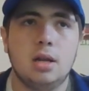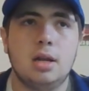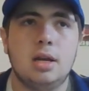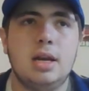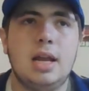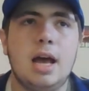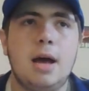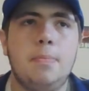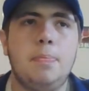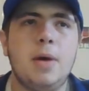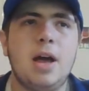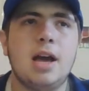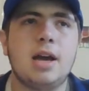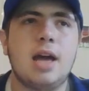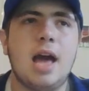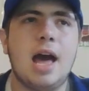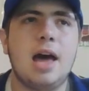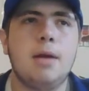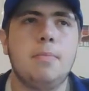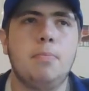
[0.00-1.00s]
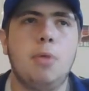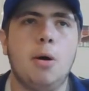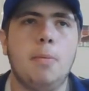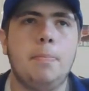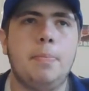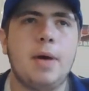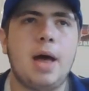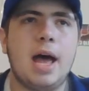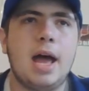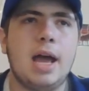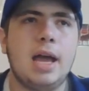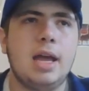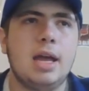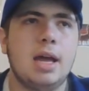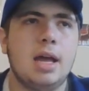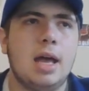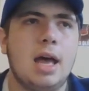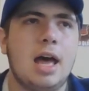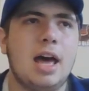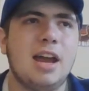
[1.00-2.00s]
Now back, Adam
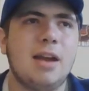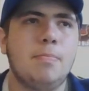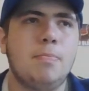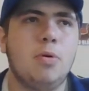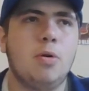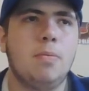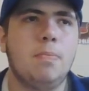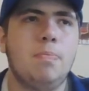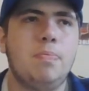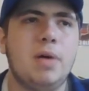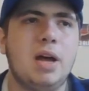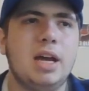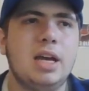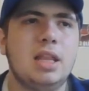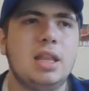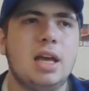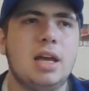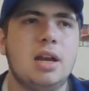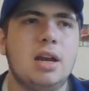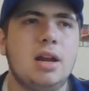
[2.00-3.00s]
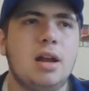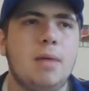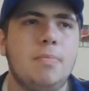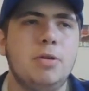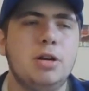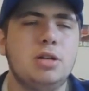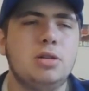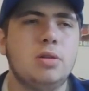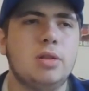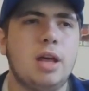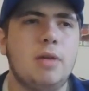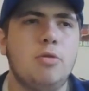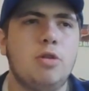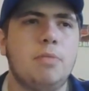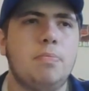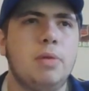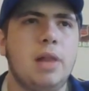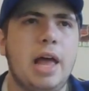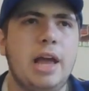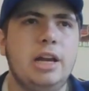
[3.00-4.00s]
Pompey then. I'm pretty sure they would
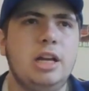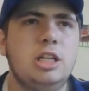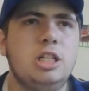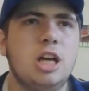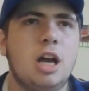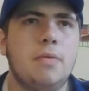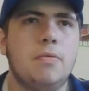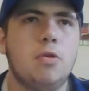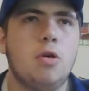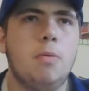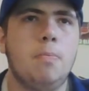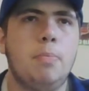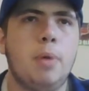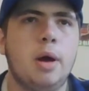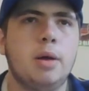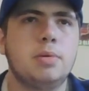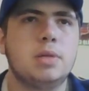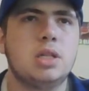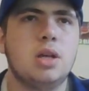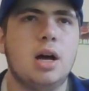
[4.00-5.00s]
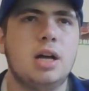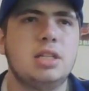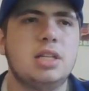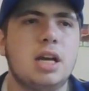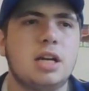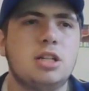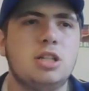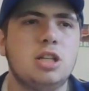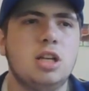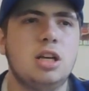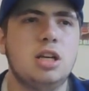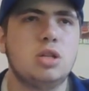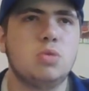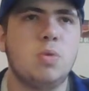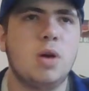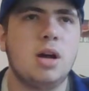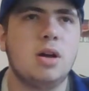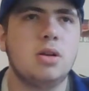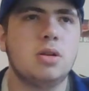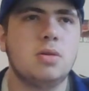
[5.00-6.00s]
have played each other on both sides, actually, as
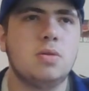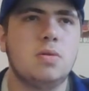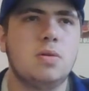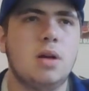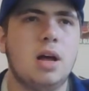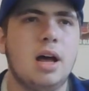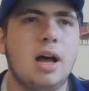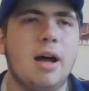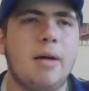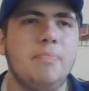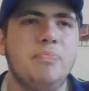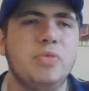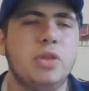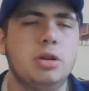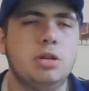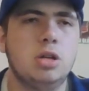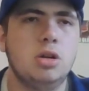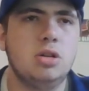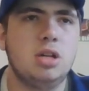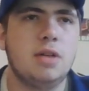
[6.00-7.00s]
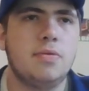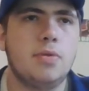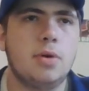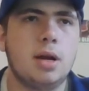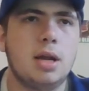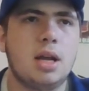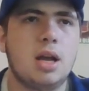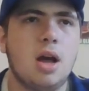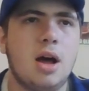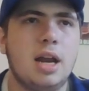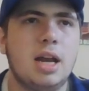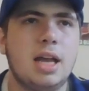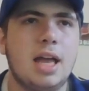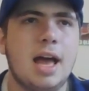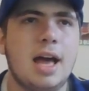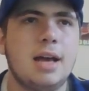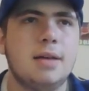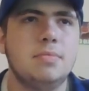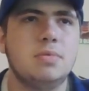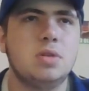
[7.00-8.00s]
well. The two different kind of
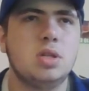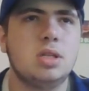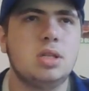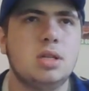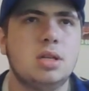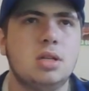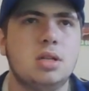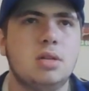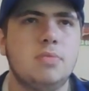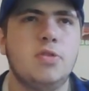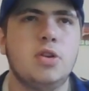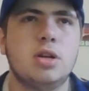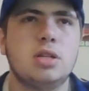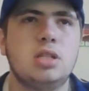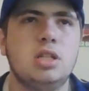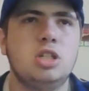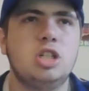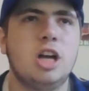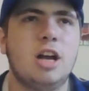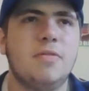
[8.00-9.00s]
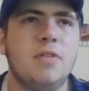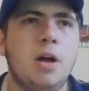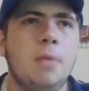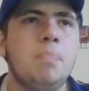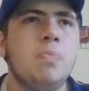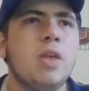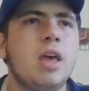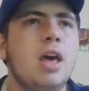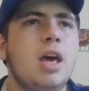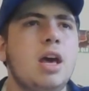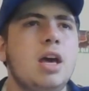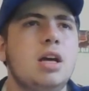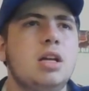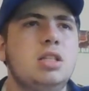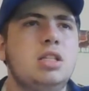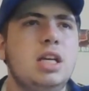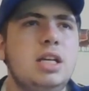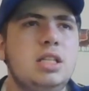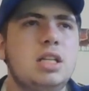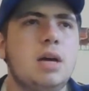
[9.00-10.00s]
games versus each other.
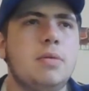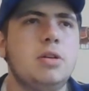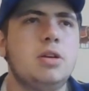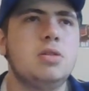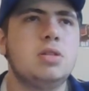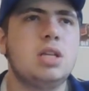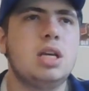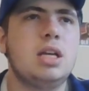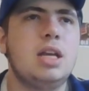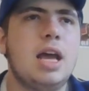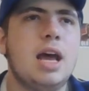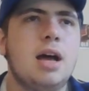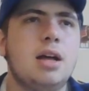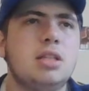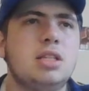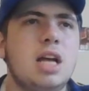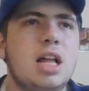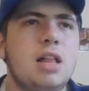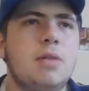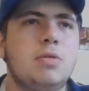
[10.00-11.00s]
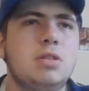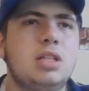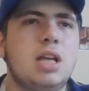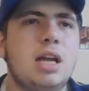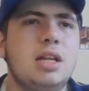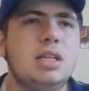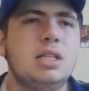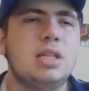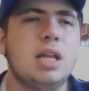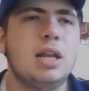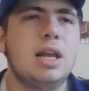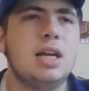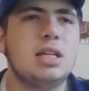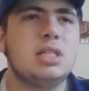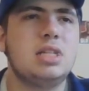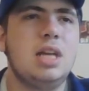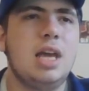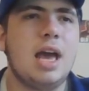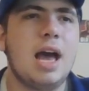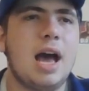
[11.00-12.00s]
DWZ now. Dallin with 10 years of
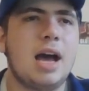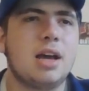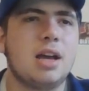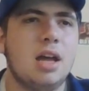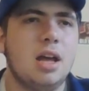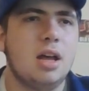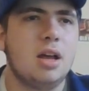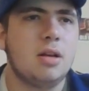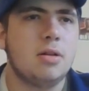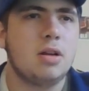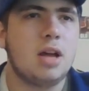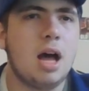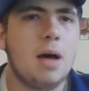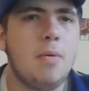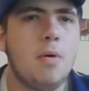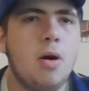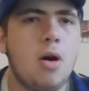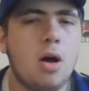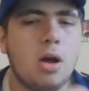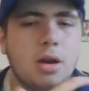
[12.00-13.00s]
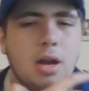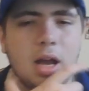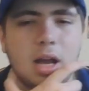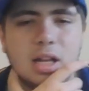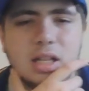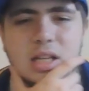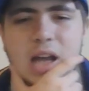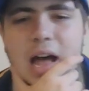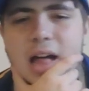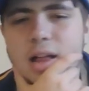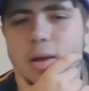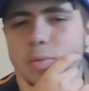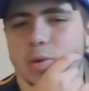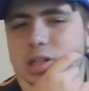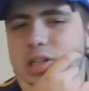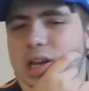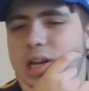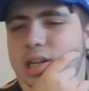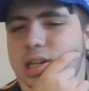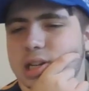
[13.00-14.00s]
Lesniak. Come on, Dallin
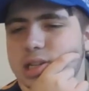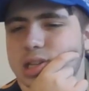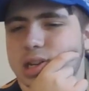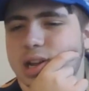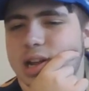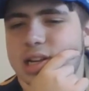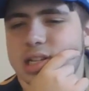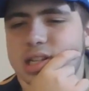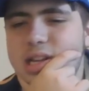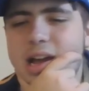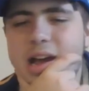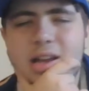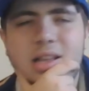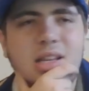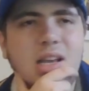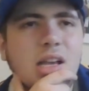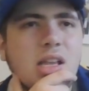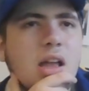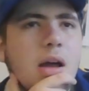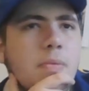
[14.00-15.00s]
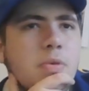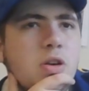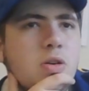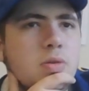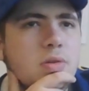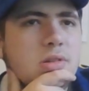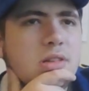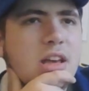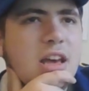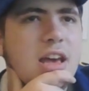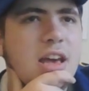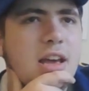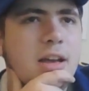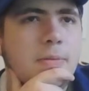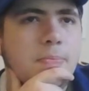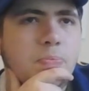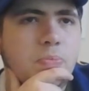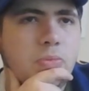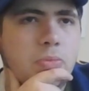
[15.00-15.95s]
with 10 years of Lesniak. DWZ.